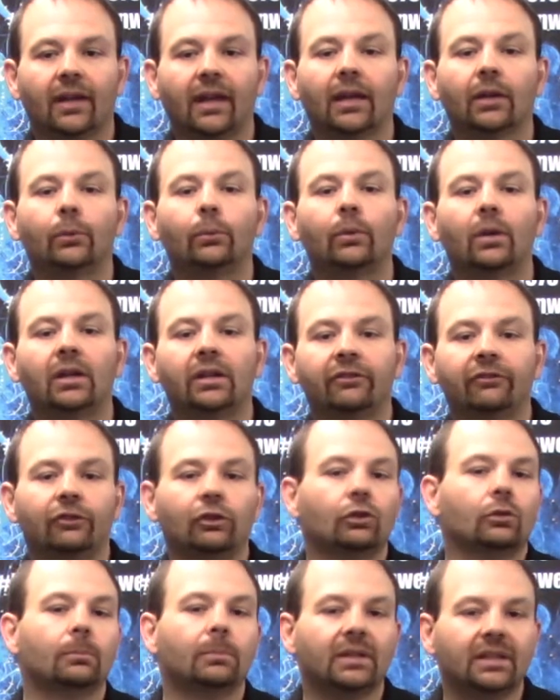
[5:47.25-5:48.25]
and run a
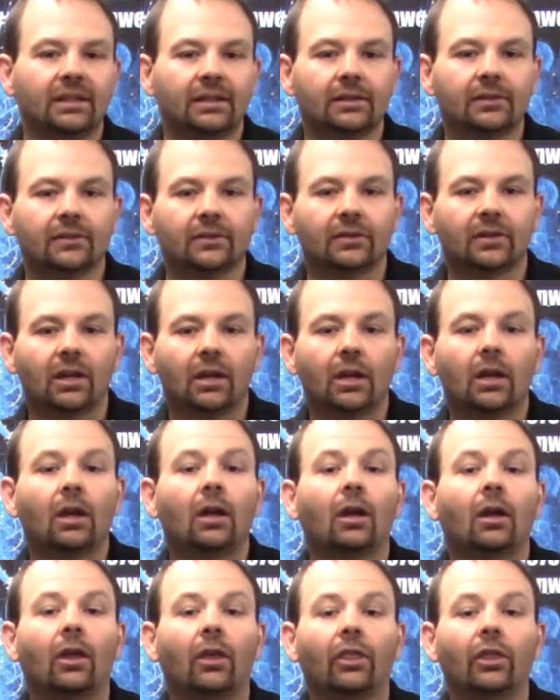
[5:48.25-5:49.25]
few beads.
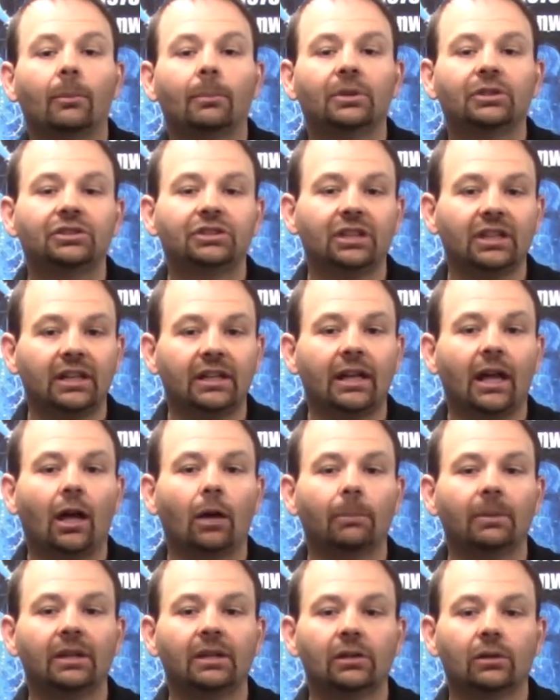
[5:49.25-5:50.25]
The machine I'll
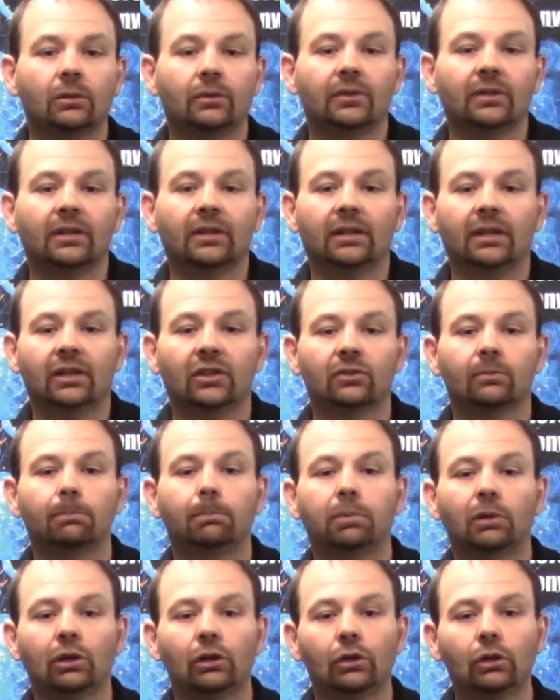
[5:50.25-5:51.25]
be using is
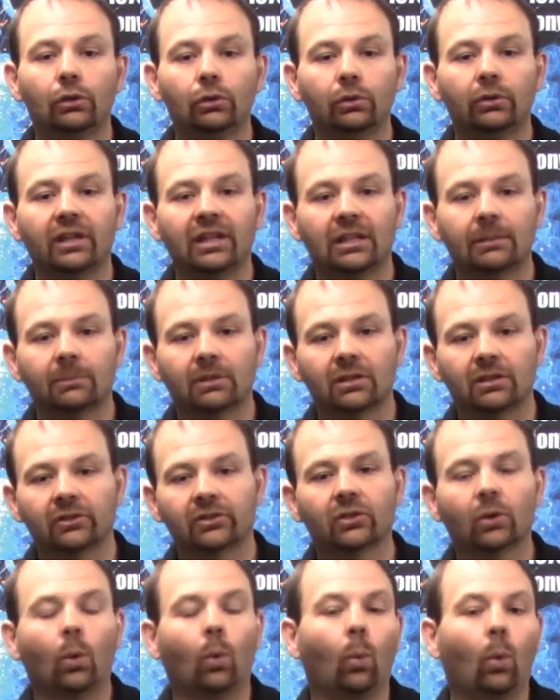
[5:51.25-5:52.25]
Blue Demon's
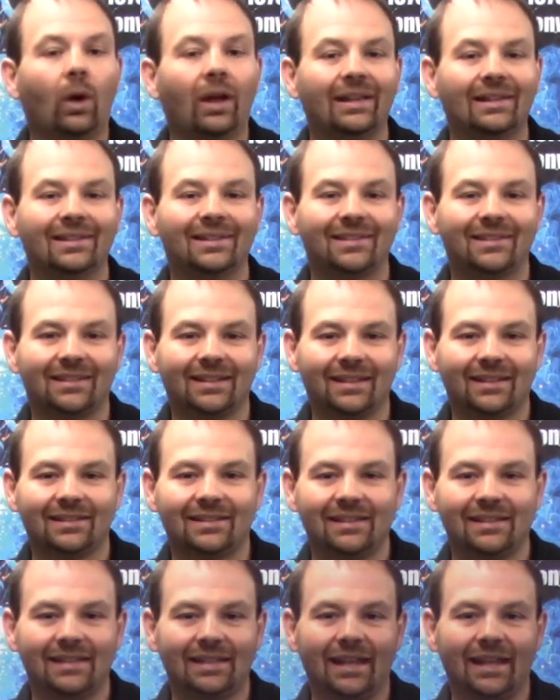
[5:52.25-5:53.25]
160